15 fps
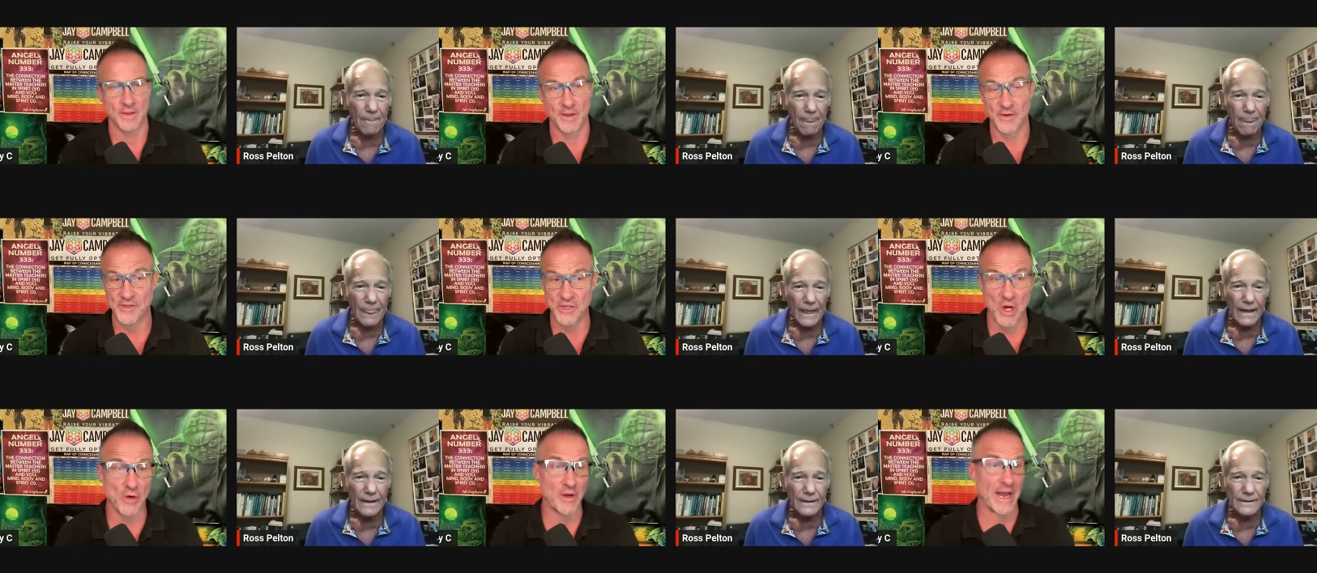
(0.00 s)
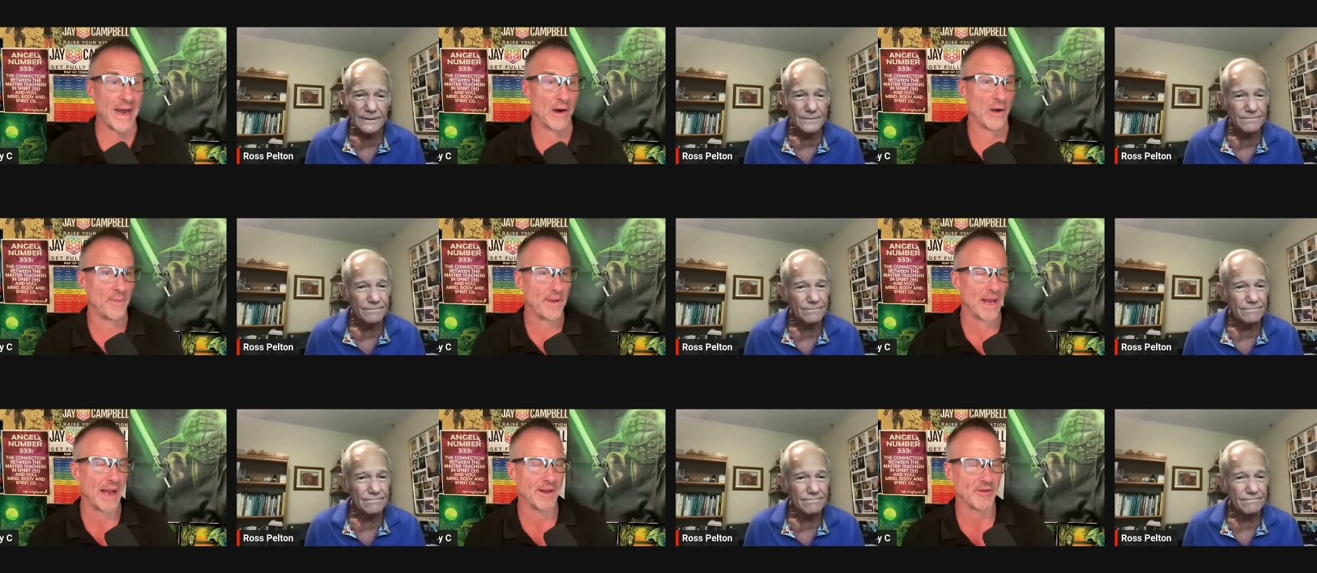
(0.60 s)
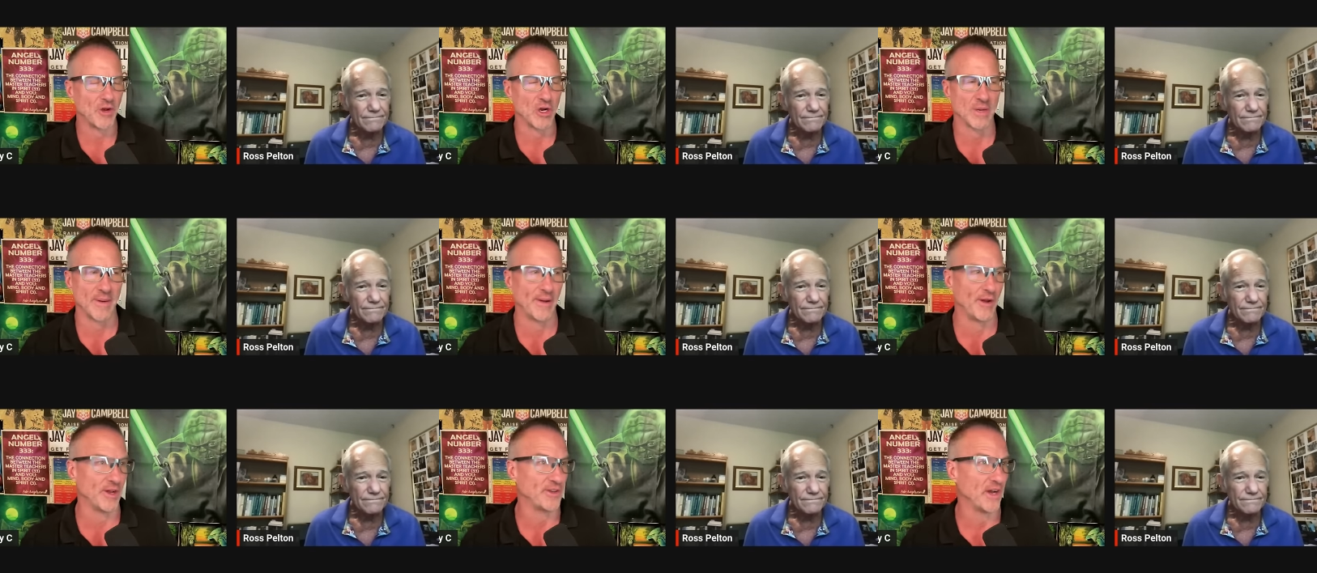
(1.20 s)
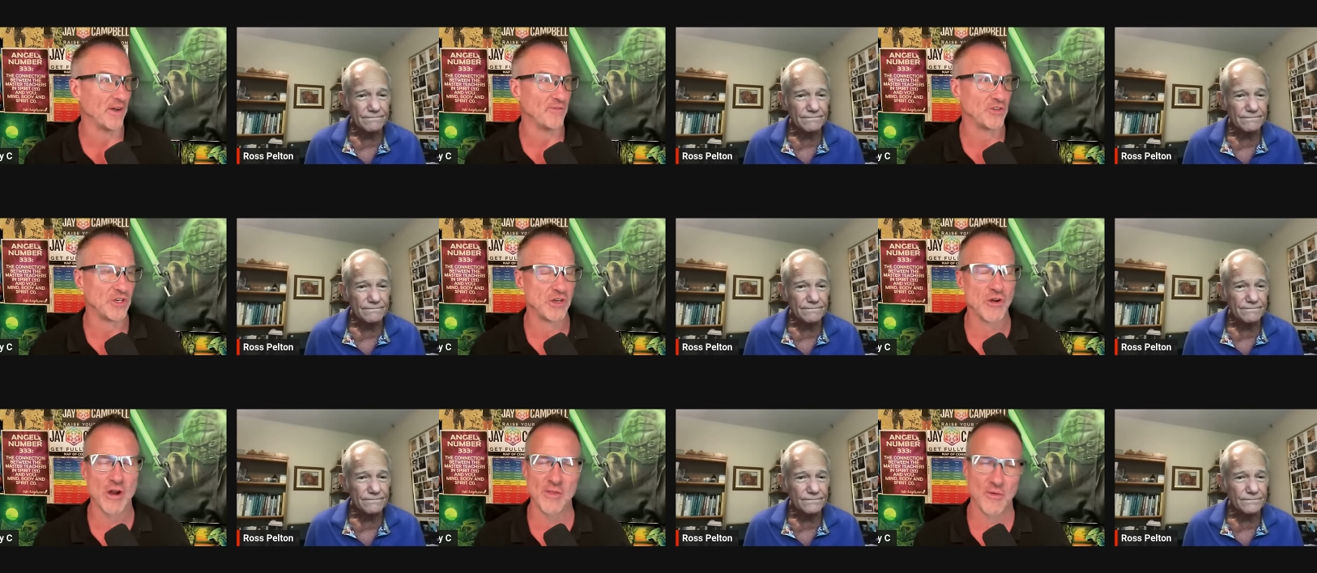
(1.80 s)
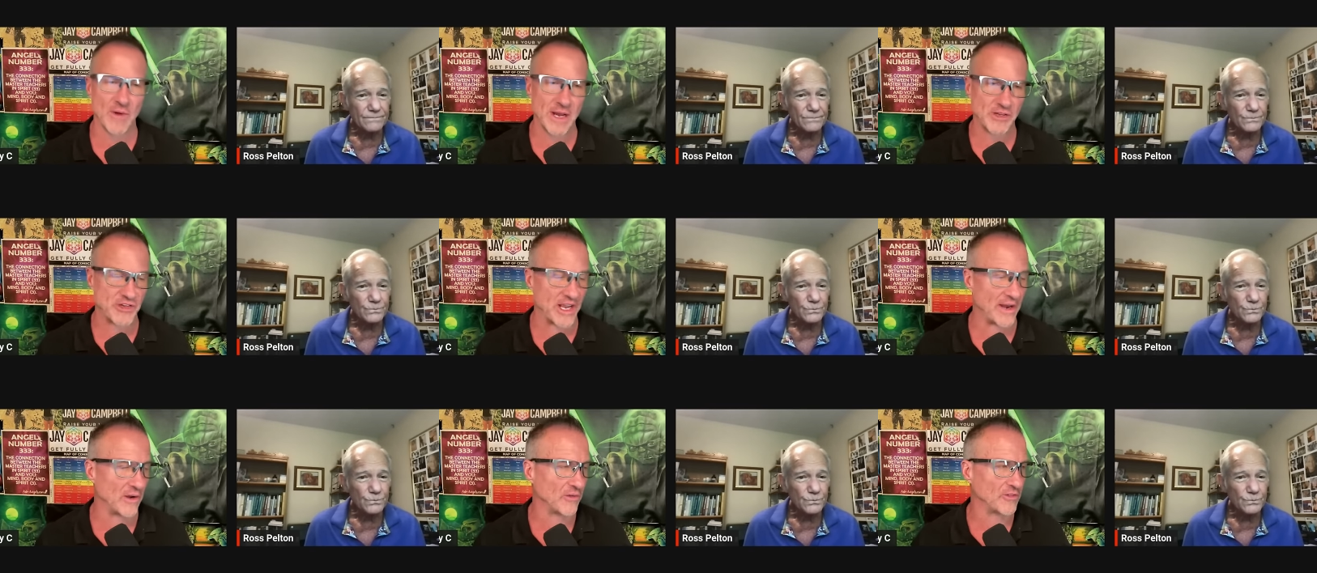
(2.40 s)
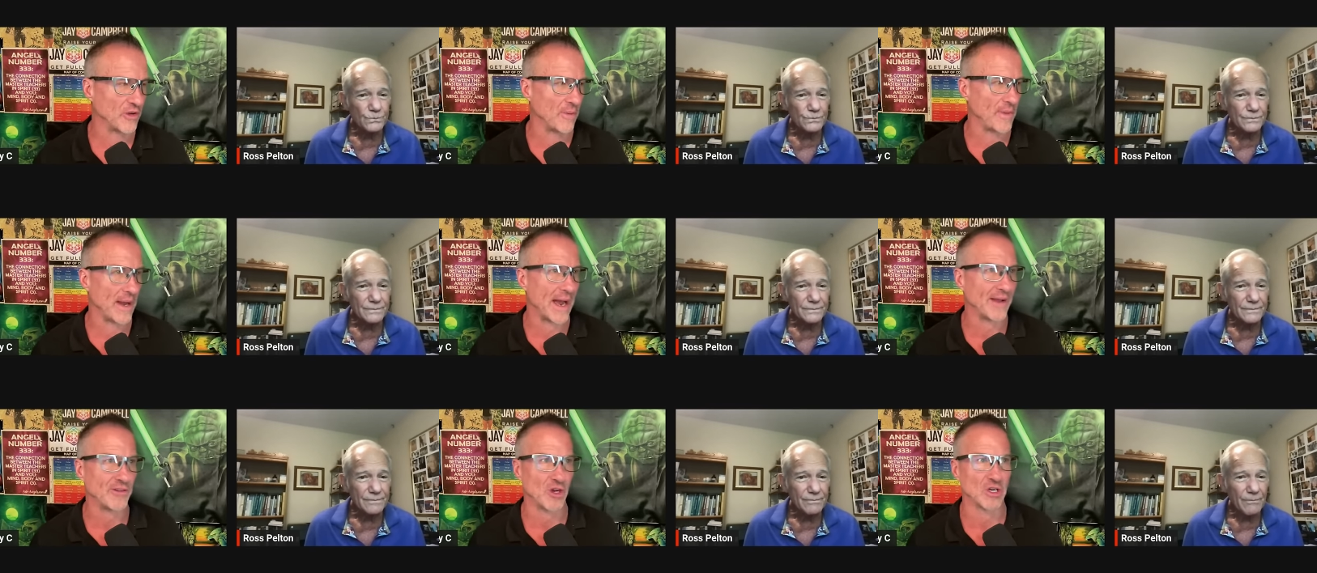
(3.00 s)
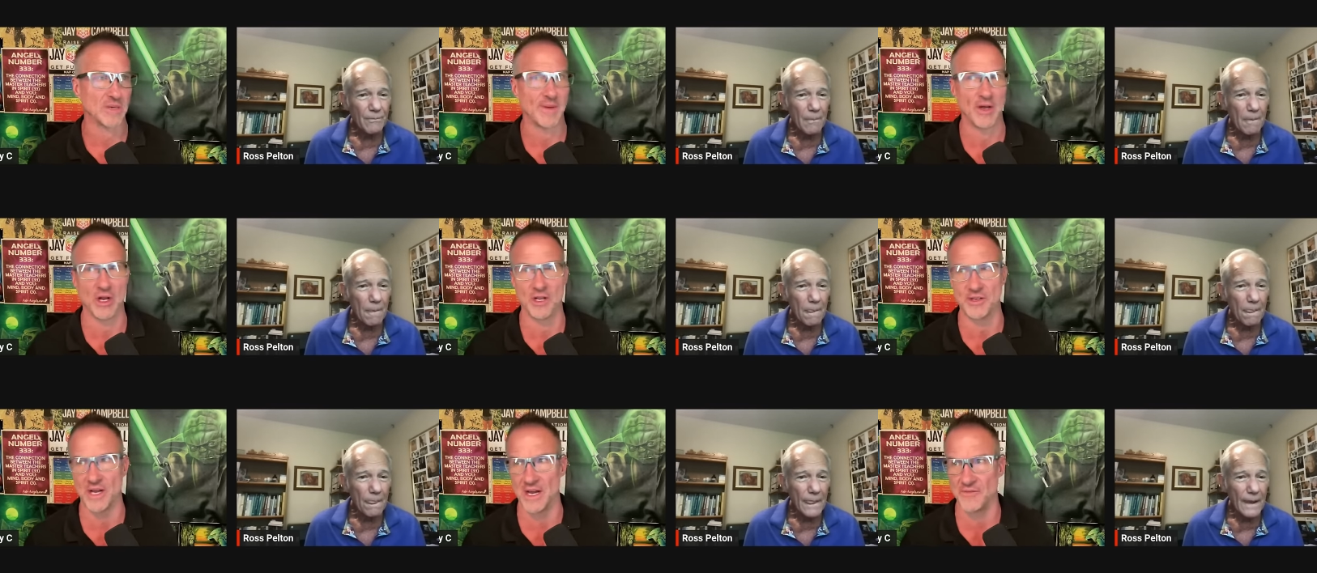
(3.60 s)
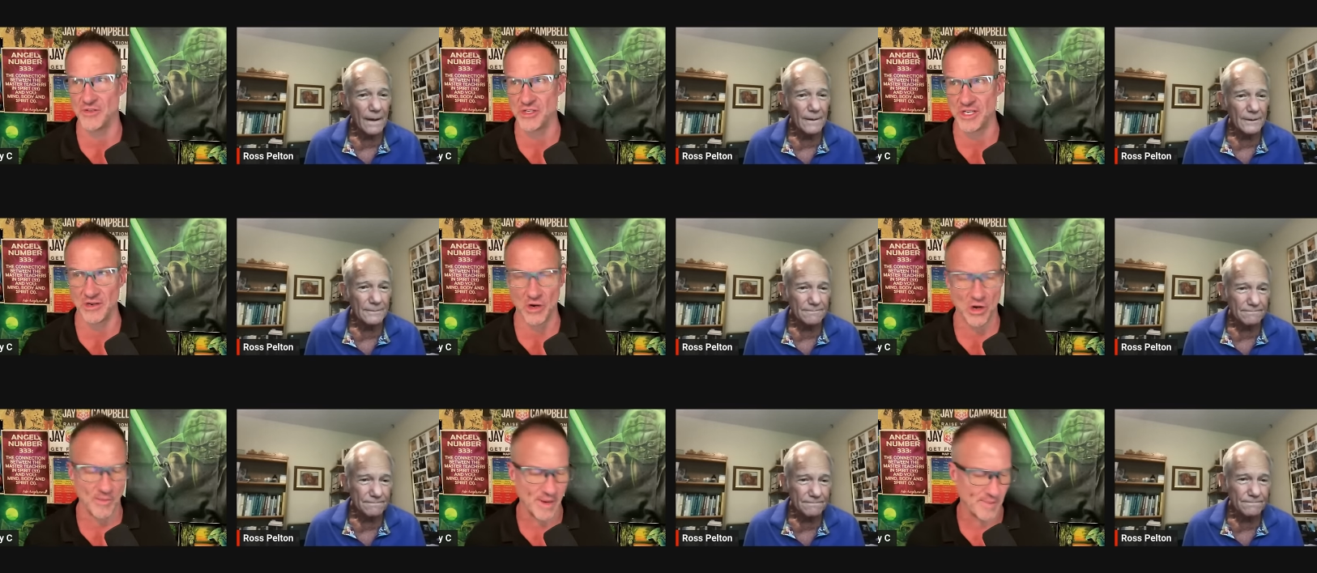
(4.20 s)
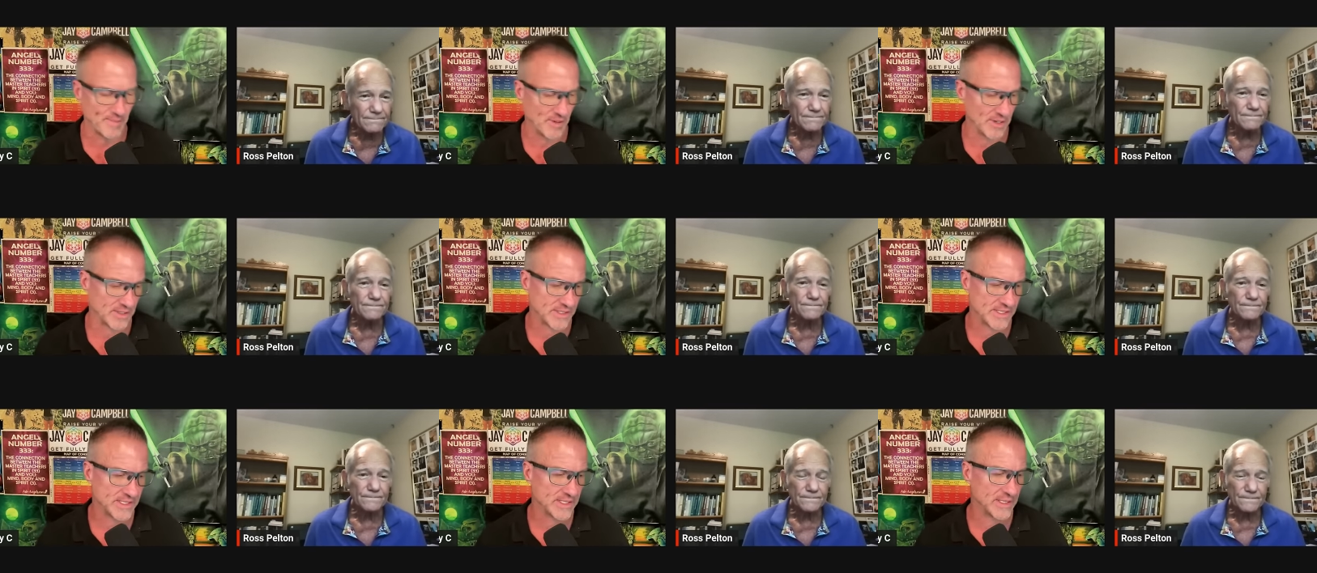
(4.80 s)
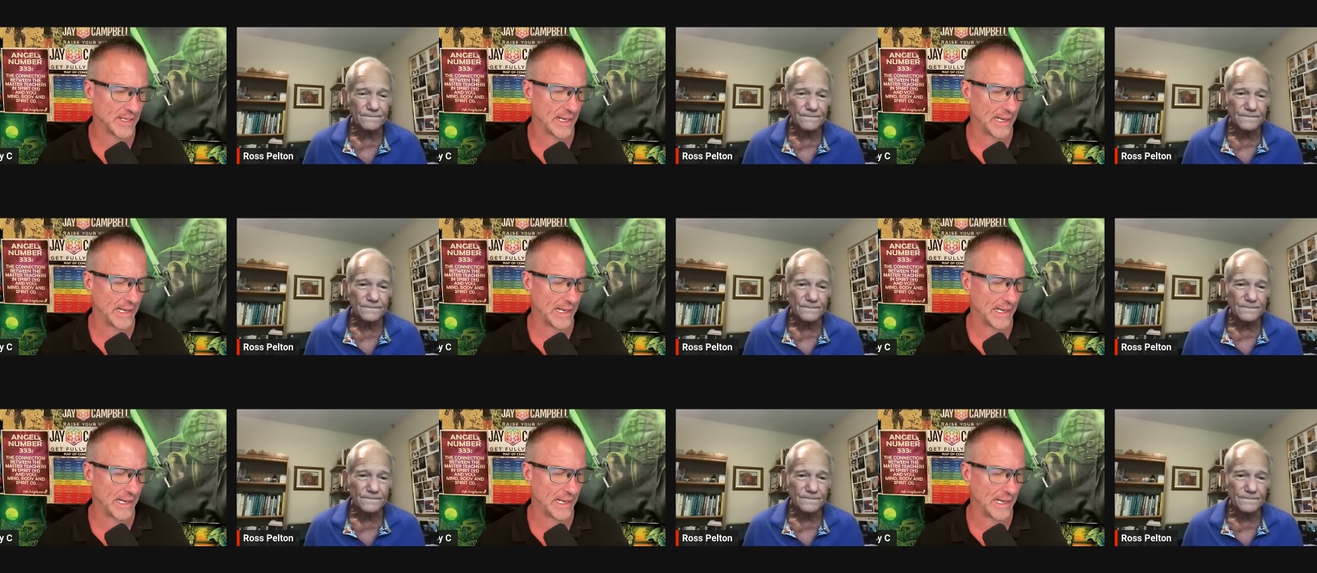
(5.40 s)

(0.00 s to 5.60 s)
Speaker 1: There's no doubt. I mean, I talk about autophagy. You're on the right channel. So, I mean, I talk about autophagy in all my books.